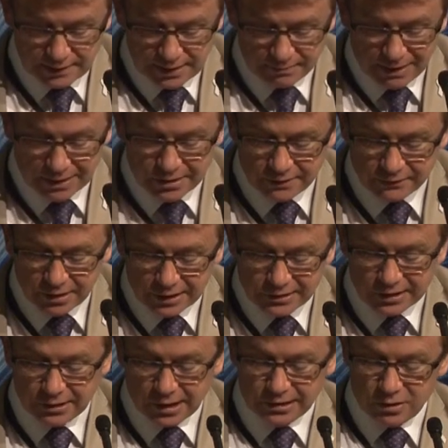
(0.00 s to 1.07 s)
The budget of
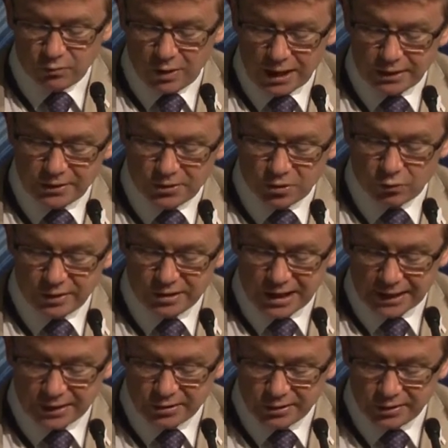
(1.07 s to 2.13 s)
1991 saw
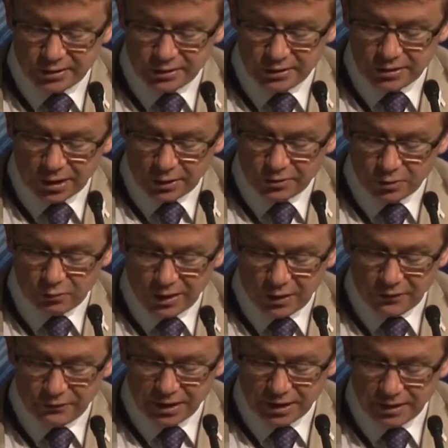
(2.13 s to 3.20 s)
reductions in social
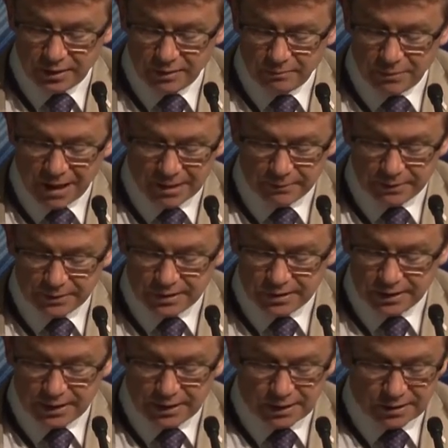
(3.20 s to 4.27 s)
welfare payments
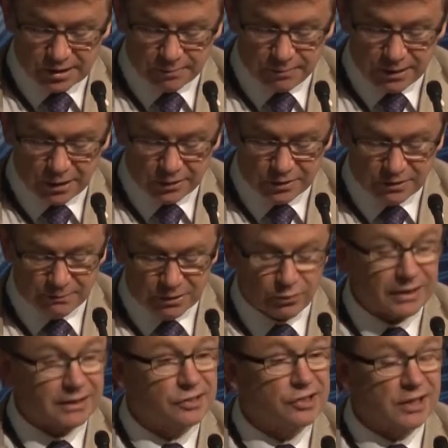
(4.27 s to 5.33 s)
to parents of
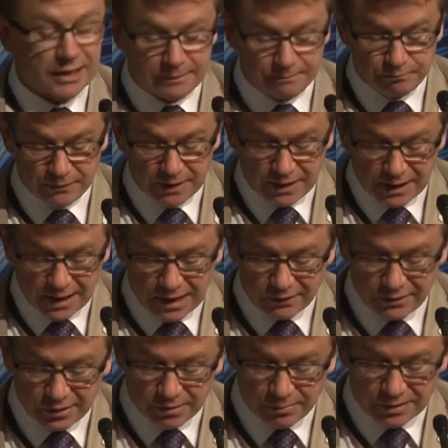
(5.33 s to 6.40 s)
between 10 and
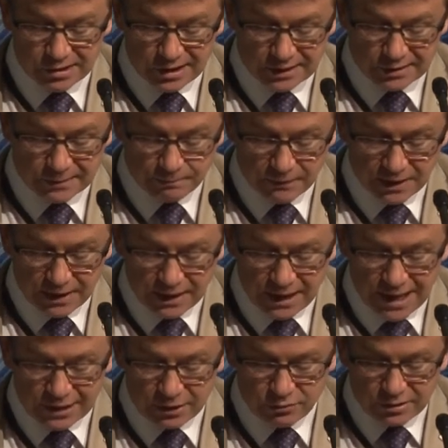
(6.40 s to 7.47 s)
30%,
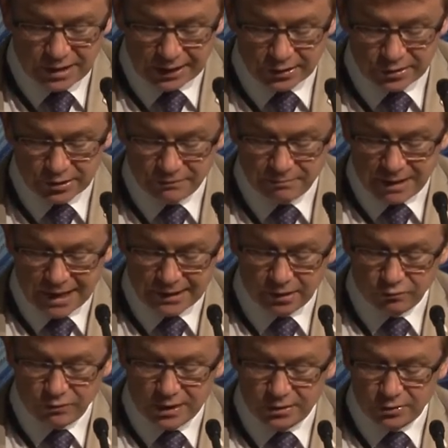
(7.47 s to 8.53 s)
and introduction of market
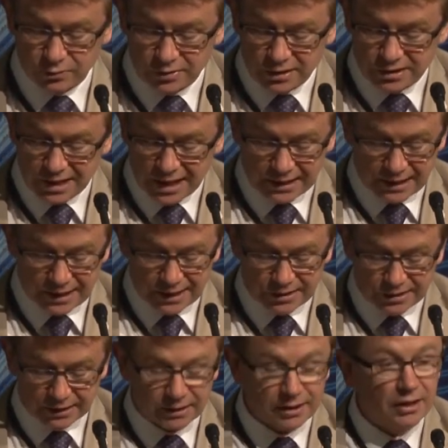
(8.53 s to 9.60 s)
rentals to state
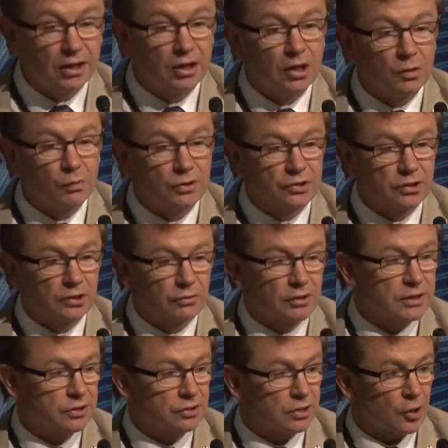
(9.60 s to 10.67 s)
housing, which
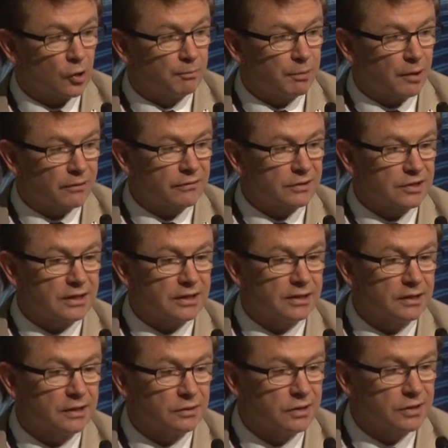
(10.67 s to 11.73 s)
increased child poverty
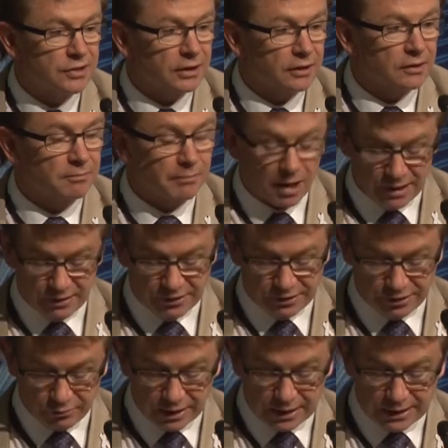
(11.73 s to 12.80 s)
in New Zealand by
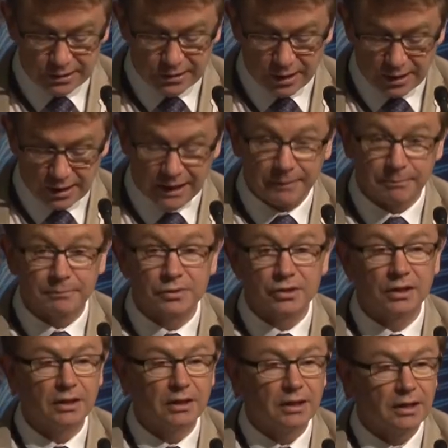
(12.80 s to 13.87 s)
three times
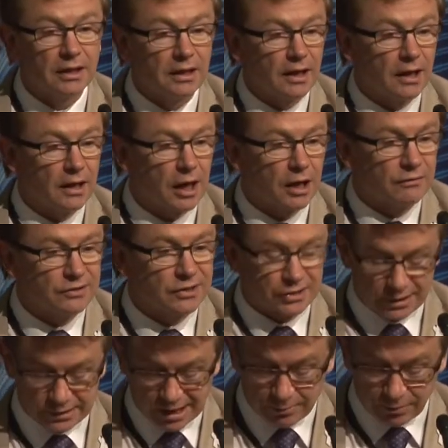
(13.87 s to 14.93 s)
over
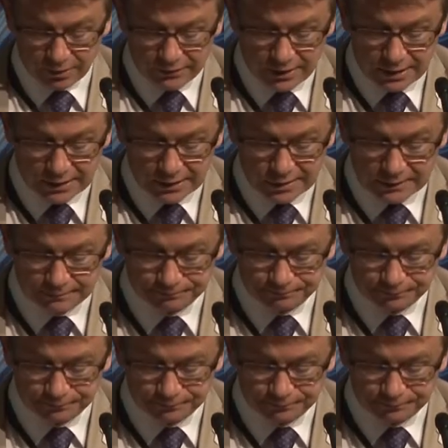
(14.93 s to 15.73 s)
just a couple of years.